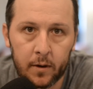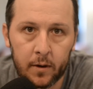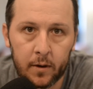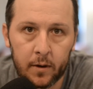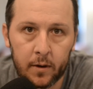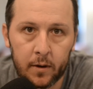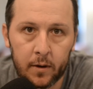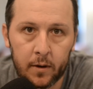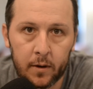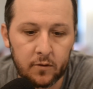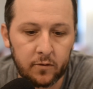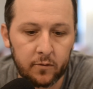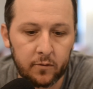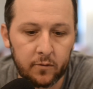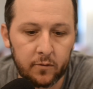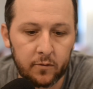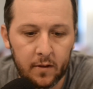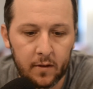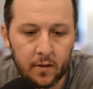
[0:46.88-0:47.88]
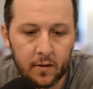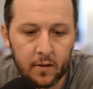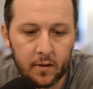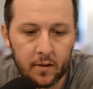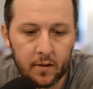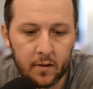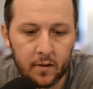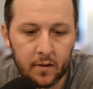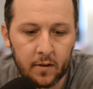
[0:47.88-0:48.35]
industry for the
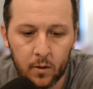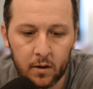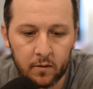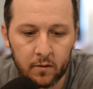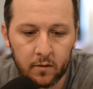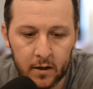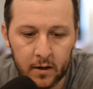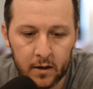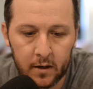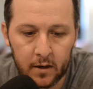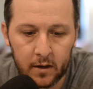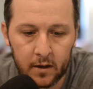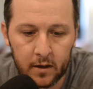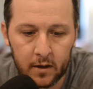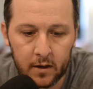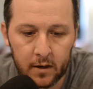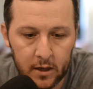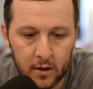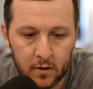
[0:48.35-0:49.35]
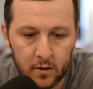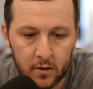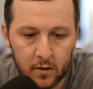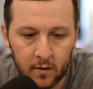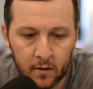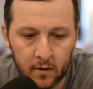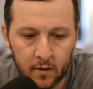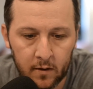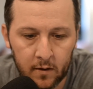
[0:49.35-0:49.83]
last 12 years, 13 years,
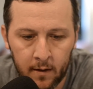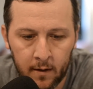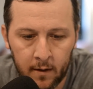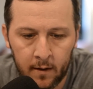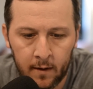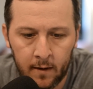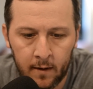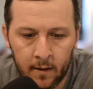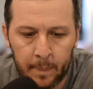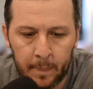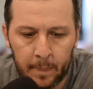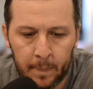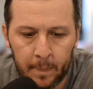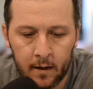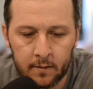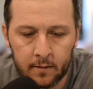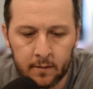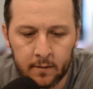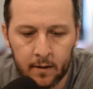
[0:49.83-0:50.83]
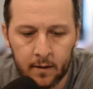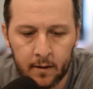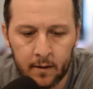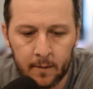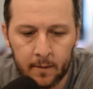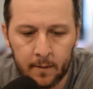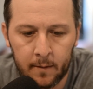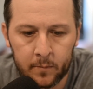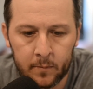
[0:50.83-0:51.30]
and
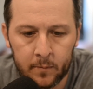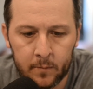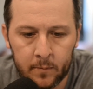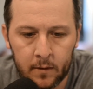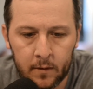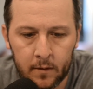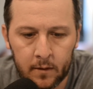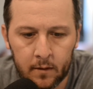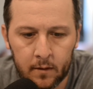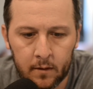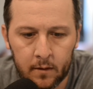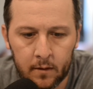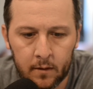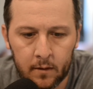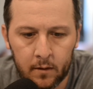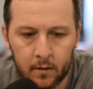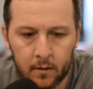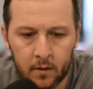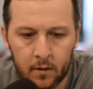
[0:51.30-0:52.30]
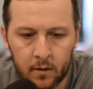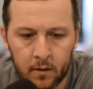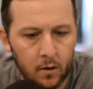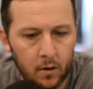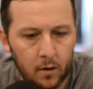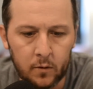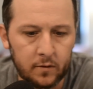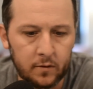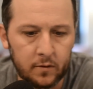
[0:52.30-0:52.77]
along
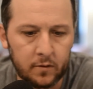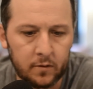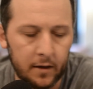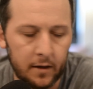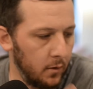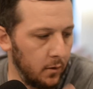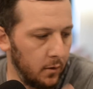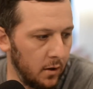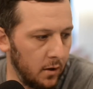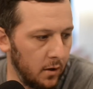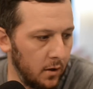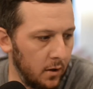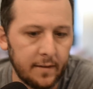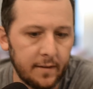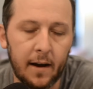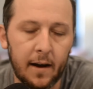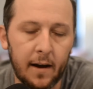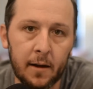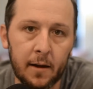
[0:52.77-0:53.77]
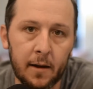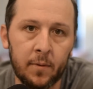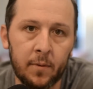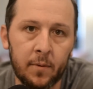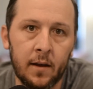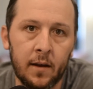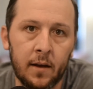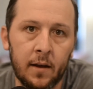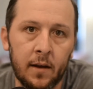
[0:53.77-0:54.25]
that time,
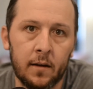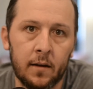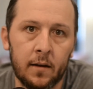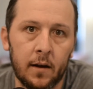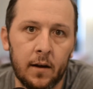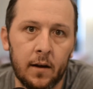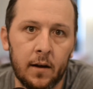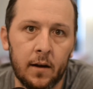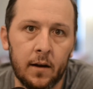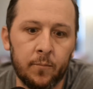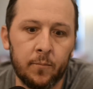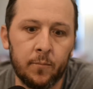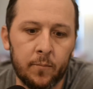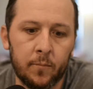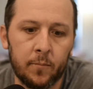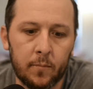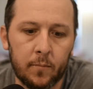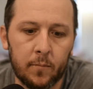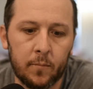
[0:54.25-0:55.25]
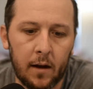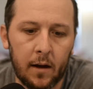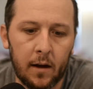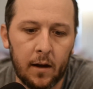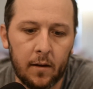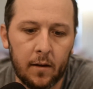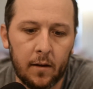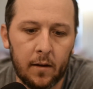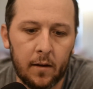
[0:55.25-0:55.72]
um, I
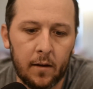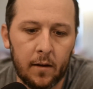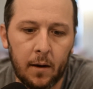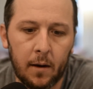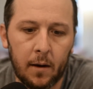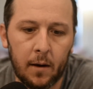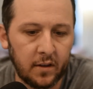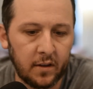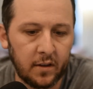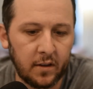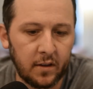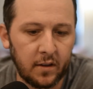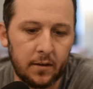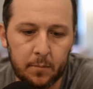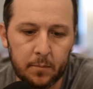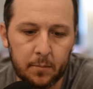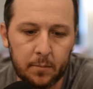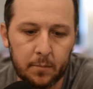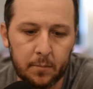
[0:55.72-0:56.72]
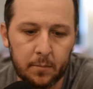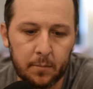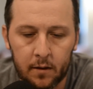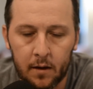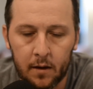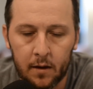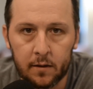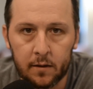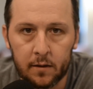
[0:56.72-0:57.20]
I was convicted by the
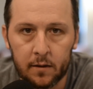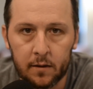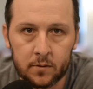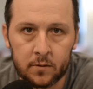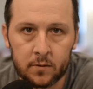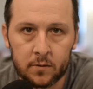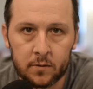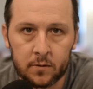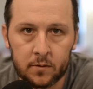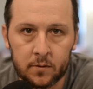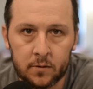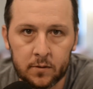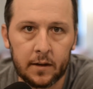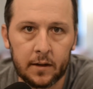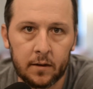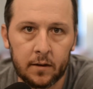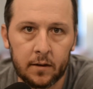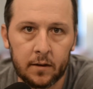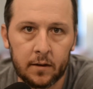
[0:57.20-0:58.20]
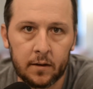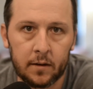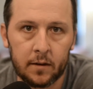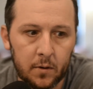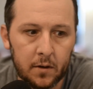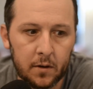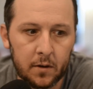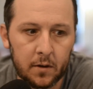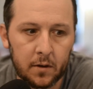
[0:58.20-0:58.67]
gospel and
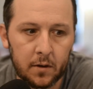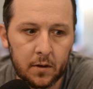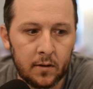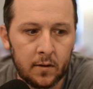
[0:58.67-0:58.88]
was